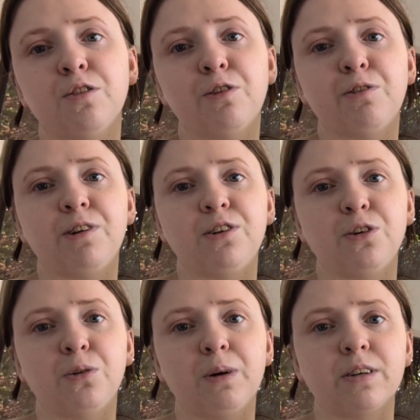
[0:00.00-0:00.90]

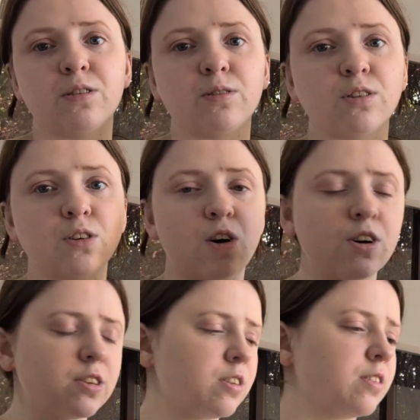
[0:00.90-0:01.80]
52 Weeks of
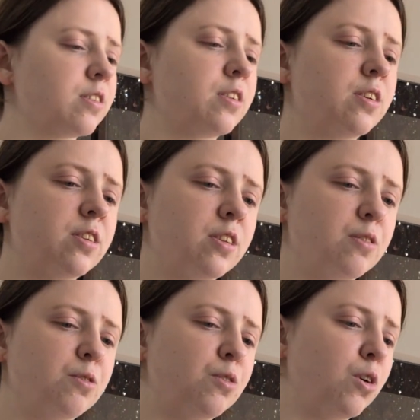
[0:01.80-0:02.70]
Socks, the
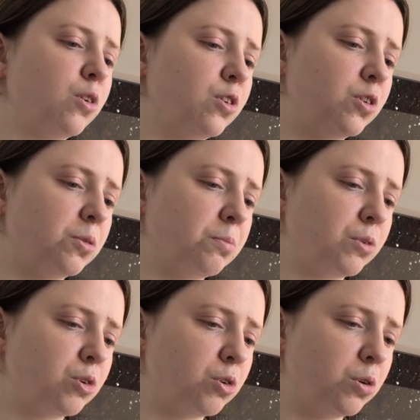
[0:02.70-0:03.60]
volume
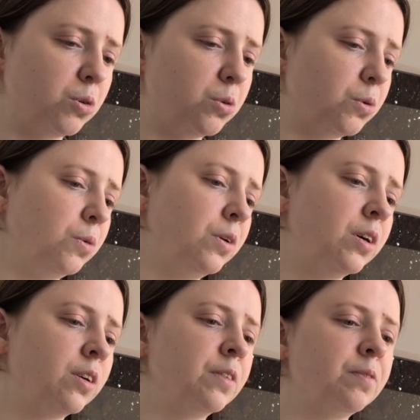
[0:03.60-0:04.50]
2.
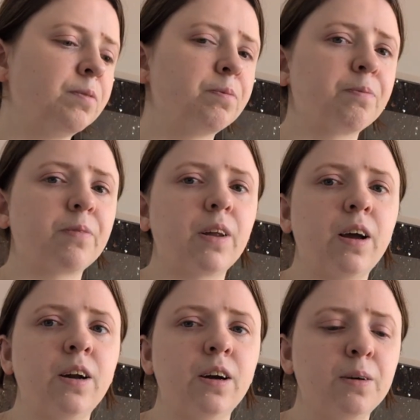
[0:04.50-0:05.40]

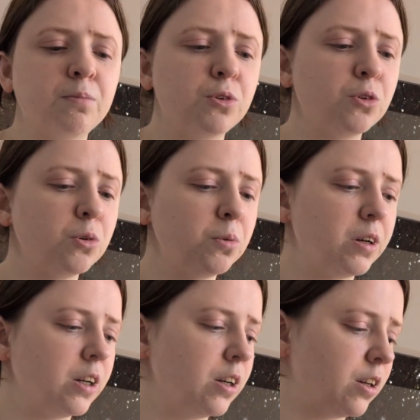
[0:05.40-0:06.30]
And I'm
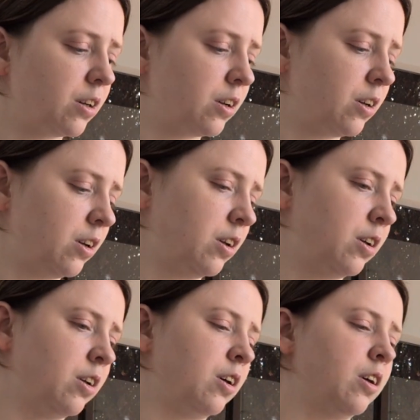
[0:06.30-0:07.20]
doing
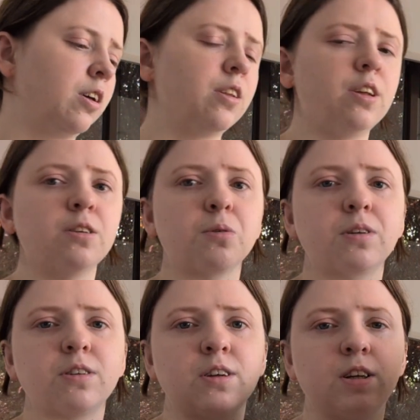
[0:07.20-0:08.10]
these
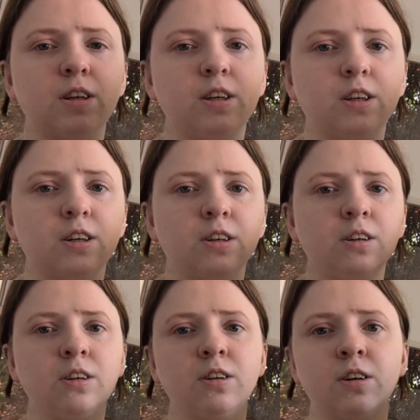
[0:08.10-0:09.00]
ones
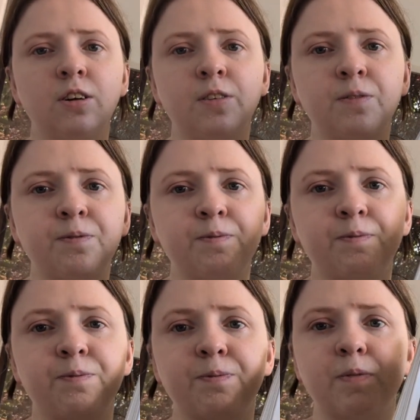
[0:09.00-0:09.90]
here,
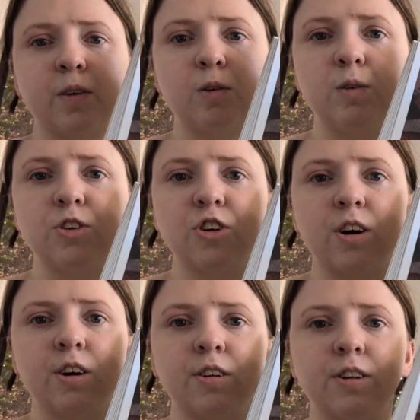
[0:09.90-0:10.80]
which
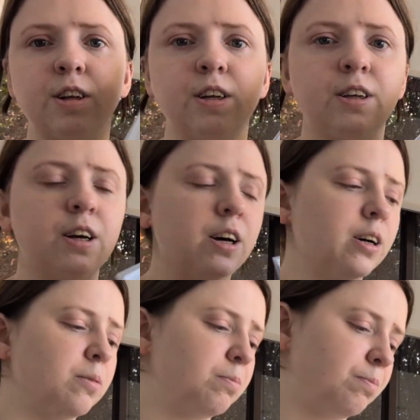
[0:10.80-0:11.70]
are the
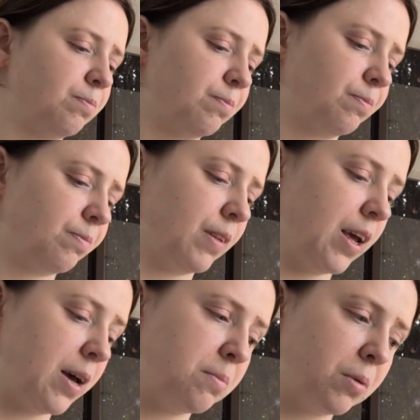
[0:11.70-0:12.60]

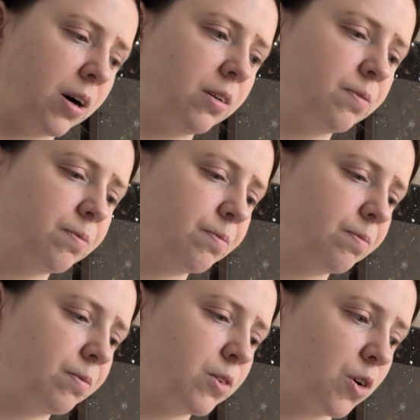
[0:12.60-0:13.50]
amber
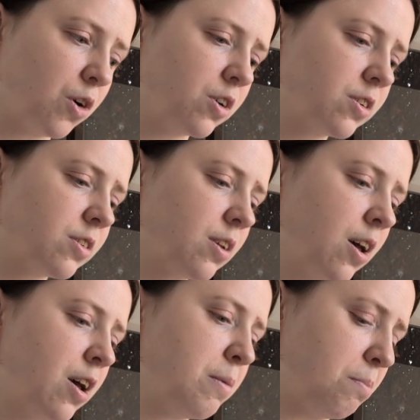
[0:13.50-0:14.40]
socks,
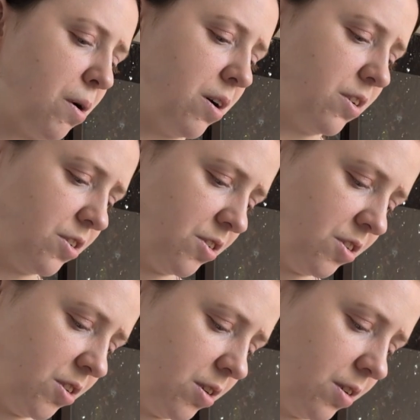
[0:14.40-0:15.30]

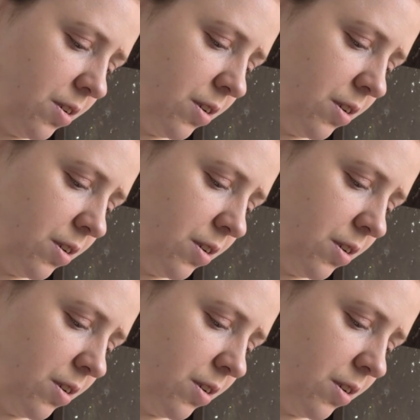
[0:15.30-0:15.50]
but